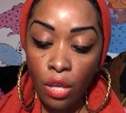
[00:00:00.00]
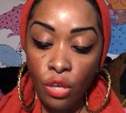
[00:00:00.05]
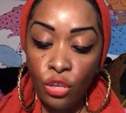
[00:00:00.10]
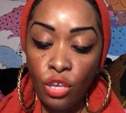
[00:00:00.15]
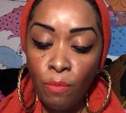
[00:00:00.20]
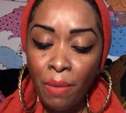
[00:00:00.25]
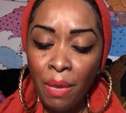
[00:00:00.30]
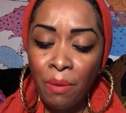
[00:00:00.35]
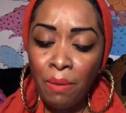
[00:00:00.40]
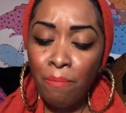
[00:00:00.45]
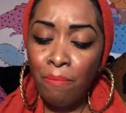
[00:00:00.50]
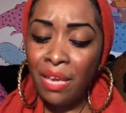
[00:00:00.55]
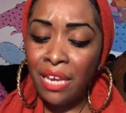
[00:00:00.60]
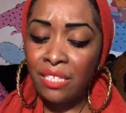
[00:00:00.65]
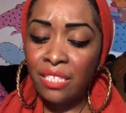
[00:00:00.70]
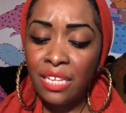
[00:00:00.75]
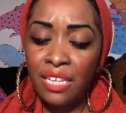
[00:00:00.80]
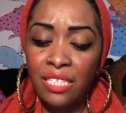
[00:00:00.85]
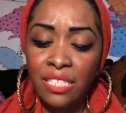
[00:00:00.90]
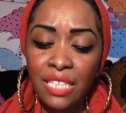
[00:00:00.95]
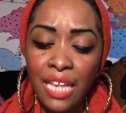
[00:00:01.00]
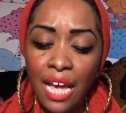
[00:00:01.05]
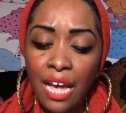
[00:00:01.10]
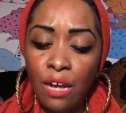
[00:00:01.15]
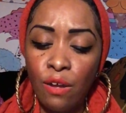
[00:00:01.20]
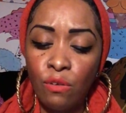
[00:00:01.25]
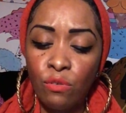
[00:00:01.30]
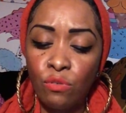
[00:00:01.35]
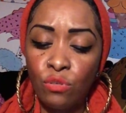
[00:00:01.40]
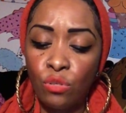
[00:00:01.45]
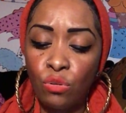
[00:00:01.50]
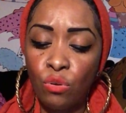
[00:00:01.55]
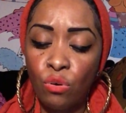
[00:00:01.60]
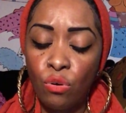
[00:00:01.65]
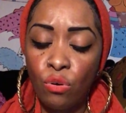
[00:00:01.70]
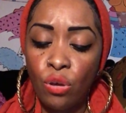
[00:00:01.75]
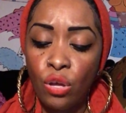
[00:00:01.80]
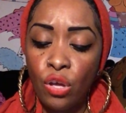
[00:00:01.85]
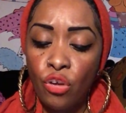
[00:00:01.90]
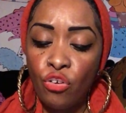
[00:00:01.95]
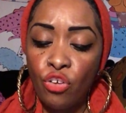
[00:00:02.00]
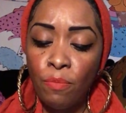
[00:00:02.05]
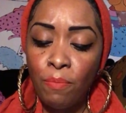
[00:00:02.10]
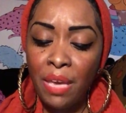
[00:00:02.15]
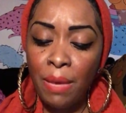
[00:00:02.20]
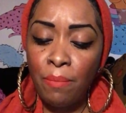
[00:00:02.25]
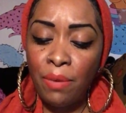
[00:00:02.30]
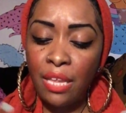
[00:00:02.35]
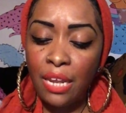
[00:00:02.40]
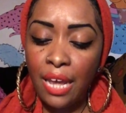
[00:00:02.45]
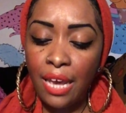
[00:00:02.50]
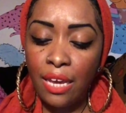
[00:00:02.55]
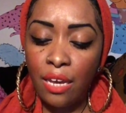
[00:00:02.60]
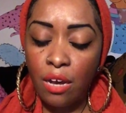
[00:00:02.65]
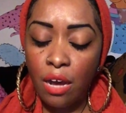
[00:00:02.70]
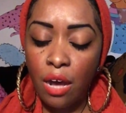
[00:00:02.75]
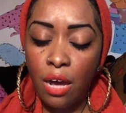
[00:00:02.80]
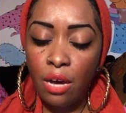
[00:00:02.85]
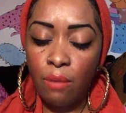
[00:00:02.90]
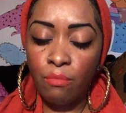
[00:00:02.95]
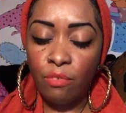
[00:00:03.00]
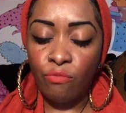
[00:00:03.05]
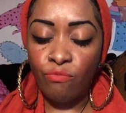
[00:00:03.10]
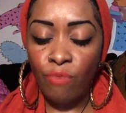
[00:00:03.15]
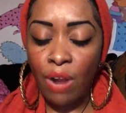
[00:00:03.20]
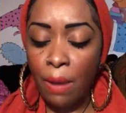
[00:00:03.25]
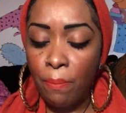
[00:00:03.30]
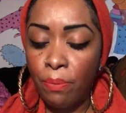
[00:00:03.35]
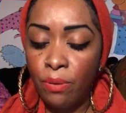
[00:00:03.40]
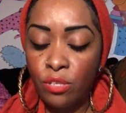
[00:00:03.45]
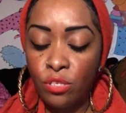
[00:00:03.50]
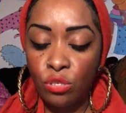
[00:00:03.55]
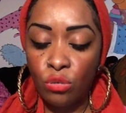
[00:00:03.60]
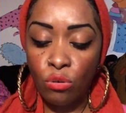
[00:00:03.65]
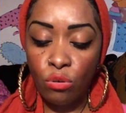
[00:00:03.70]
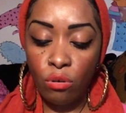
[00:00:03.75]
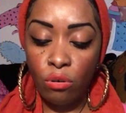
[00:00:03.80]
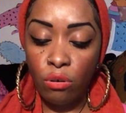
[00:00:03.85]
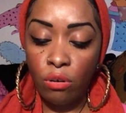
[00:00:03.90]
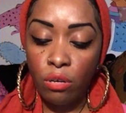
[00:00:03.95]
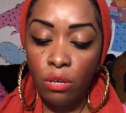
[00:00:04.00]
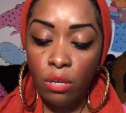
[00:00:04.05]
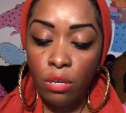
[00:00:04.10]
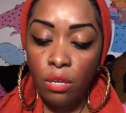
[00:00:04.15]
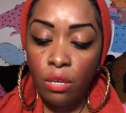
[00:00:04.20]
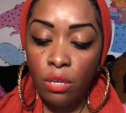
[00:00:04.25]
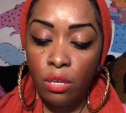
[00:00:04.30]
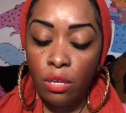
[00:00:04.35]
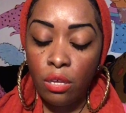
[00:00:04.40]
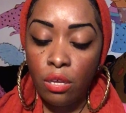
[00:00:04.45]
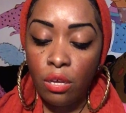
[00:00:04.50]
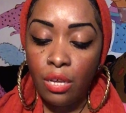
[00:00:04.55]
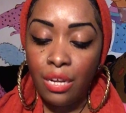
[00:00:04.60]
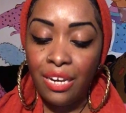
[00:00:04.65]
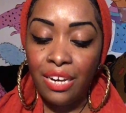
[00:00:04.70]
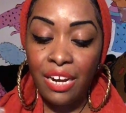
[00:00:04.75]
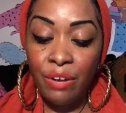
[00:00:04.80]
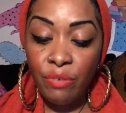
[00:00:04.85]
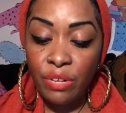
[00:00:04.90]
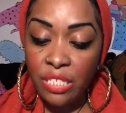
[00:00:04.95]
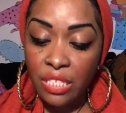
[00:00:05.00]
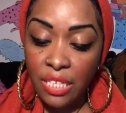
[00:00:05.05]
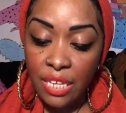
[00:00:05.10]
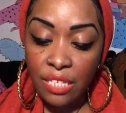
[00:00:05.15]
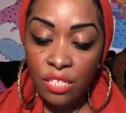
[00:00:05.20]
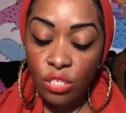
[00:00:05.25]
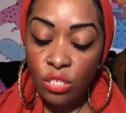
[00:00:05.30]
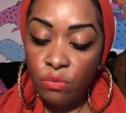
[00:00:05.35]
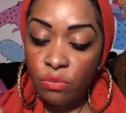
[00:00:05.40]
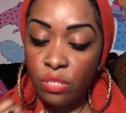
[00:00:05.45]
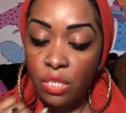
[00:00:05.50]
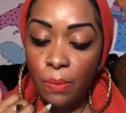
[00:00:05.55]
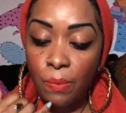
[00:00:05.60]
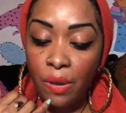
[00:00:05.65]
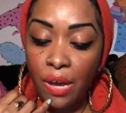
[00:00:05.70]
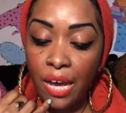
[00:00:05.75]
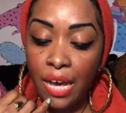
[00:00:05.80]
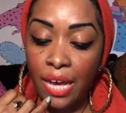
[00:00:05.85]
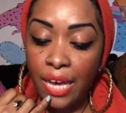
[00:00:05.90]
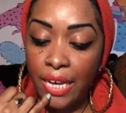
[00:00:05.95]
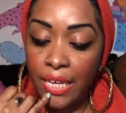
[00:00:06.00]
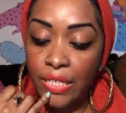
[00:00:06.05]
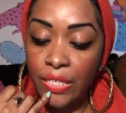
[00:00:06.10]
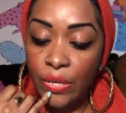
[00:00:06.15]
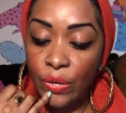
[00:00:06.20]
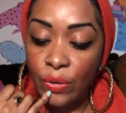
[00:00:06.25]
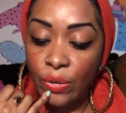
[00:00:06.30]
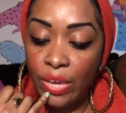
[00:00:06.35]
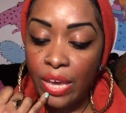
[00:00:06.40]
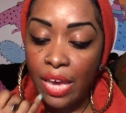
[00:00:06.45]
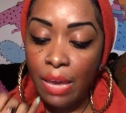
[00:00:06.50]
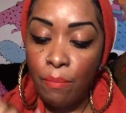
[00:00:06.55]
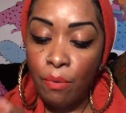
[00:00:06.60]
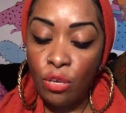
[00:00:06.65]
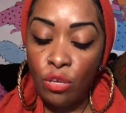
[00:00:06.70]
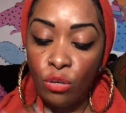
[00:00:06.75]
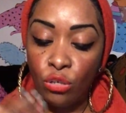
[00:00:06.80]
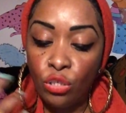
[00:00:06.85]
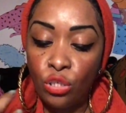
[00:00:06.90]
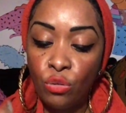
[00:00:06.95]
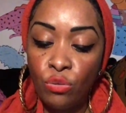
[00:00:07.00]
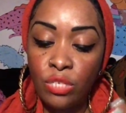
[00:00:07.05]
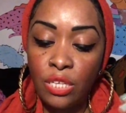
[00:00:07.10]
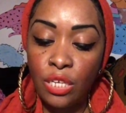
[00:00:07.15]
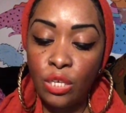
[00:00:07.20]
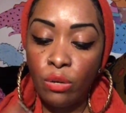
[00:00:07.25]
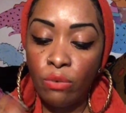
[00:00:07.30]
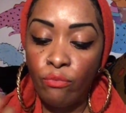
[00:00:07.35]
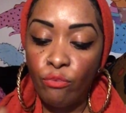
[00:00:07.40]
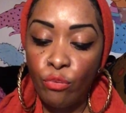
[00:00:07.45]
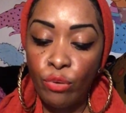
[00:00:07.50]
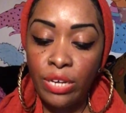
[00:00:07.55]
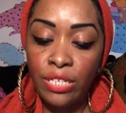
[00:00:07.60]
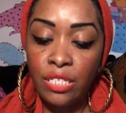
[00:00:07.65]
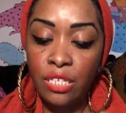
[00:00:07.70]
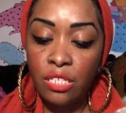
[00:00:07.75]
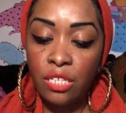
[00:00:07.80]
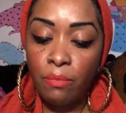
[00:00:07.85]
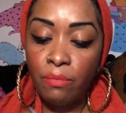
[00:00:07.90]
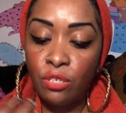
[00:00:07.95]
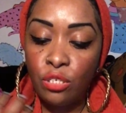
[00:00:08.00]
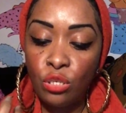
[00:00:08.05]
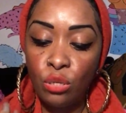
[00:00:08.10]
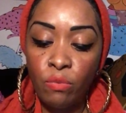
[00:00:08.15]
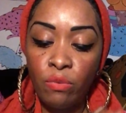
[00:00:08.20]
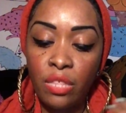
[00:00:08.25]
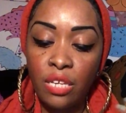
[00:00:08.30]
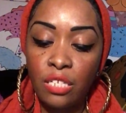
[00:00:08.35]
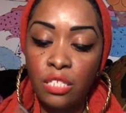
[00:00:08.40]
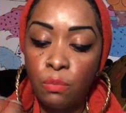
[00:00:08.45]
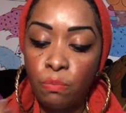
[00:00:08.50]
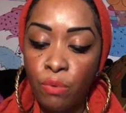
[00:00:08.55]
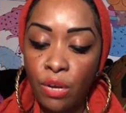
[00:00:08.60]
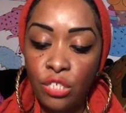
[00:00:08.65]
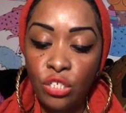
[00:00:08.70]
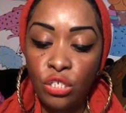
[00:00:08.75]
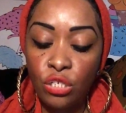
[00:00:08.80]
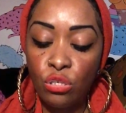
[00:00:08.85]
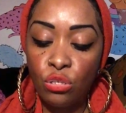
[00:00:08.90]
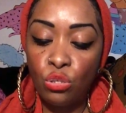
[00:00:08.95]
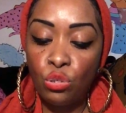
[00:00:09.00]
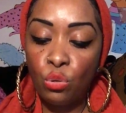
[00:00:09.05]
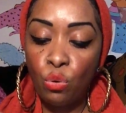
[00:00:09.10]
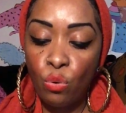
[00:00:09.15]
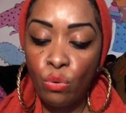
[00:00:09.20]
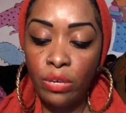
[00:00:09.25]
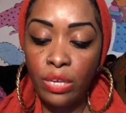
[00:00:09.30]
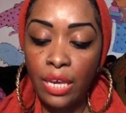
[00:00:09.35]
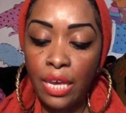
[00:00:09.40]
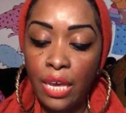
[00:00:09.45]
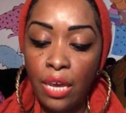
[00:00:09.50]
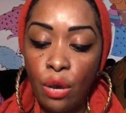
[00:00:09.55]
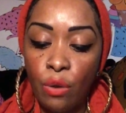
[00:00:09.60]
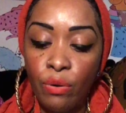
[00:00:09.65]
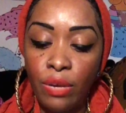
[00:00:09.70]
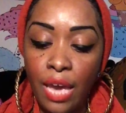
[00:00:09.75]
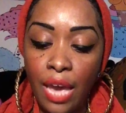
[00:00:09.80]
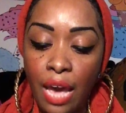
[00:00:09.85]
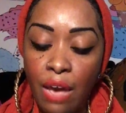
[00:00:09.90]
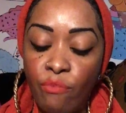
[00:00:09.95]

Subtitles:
you may be mixing sounds, or you may be like, rappers, or lyricists of some kind, okay, but you're using your voice. It's something to do with expression and talking, okay.